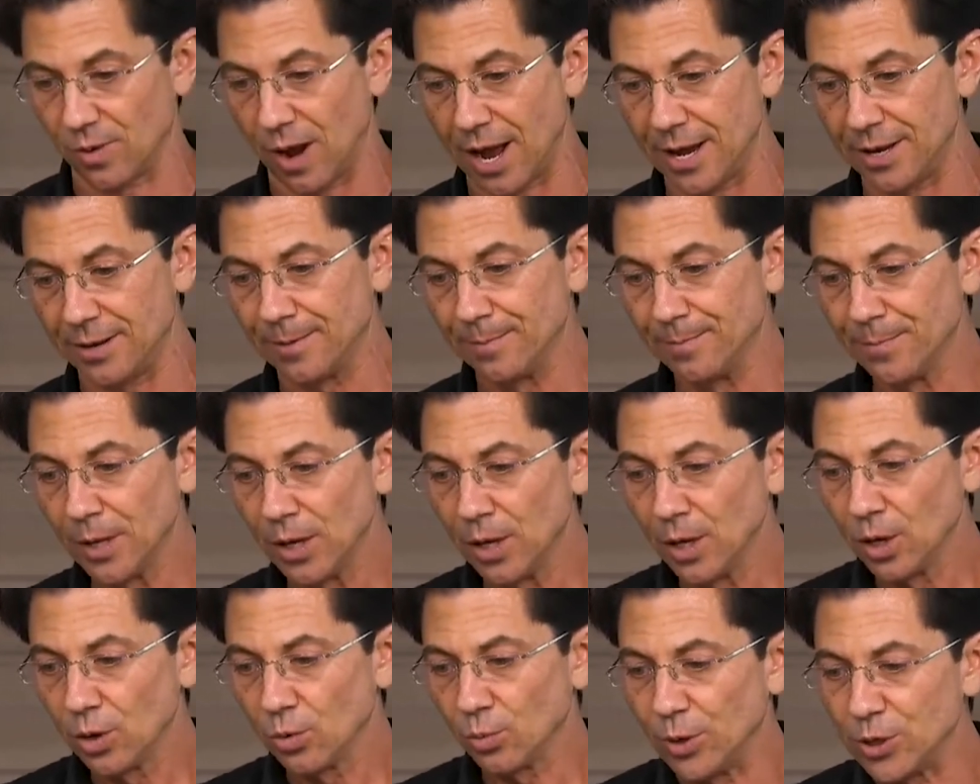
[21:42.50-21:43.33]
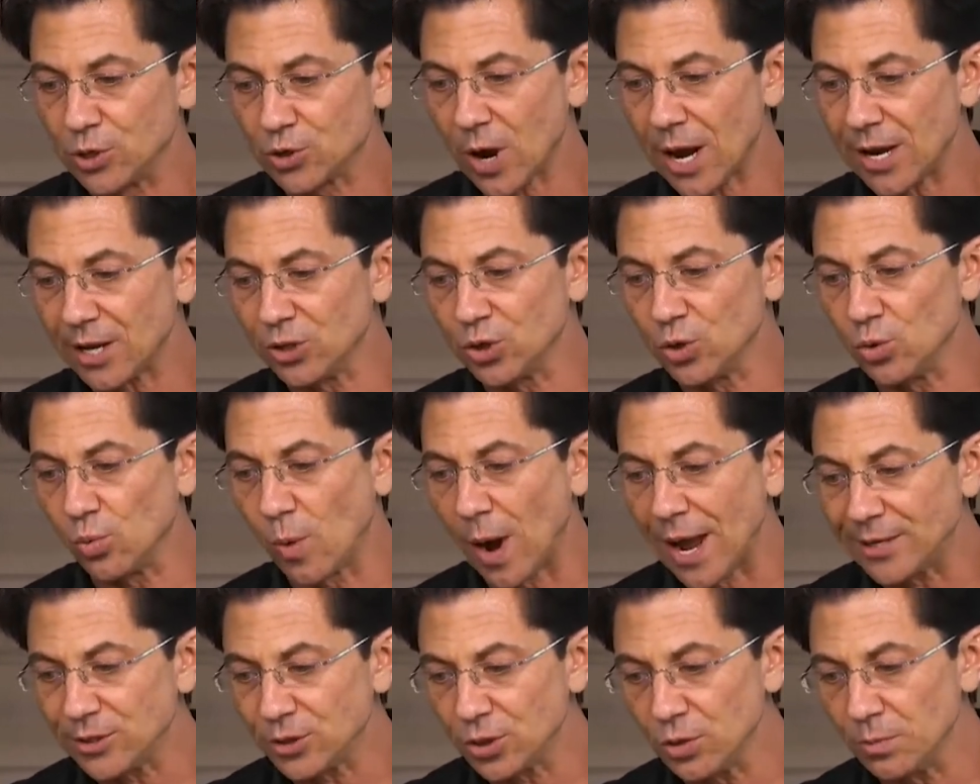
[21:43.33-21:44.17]
right? We try to do
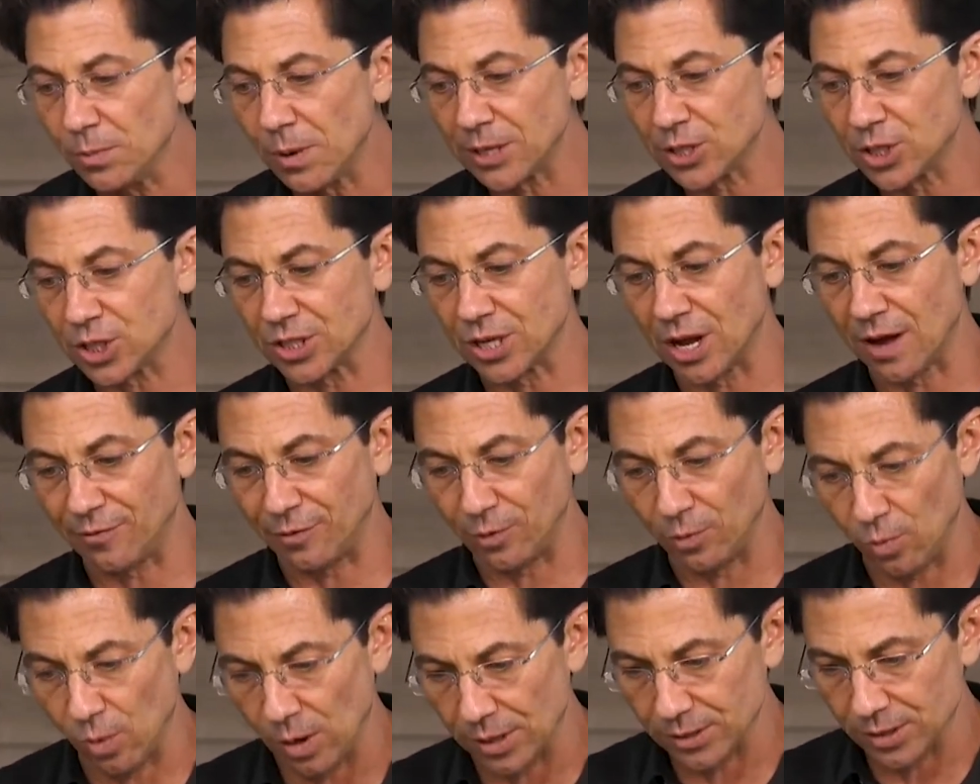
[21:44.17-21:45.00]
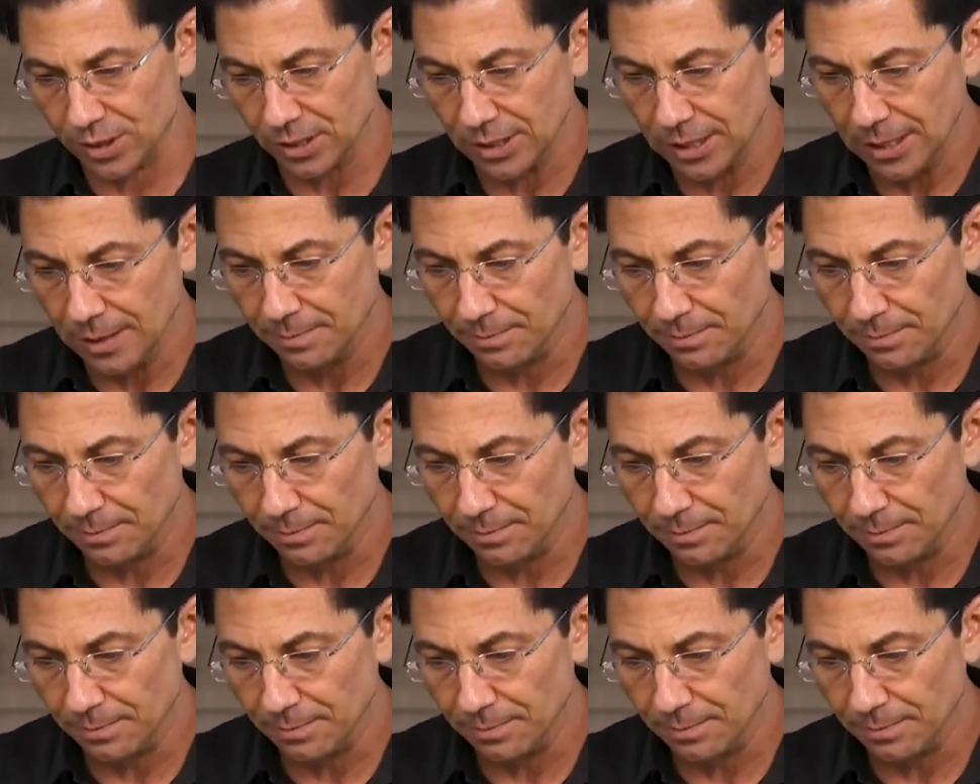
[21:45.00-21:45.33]
way too much stuff at once.